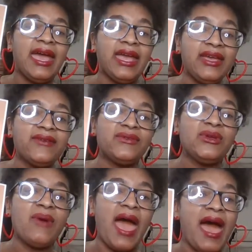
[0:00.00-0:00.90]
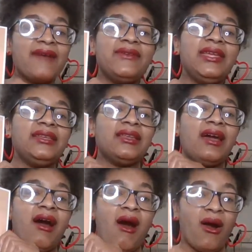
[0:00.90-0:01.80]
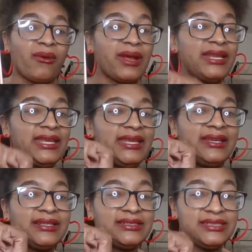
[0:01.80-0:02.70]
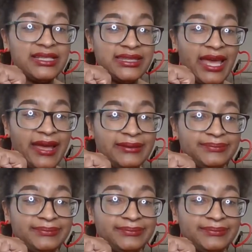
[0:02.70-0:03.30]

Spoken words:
if you haven't already done that.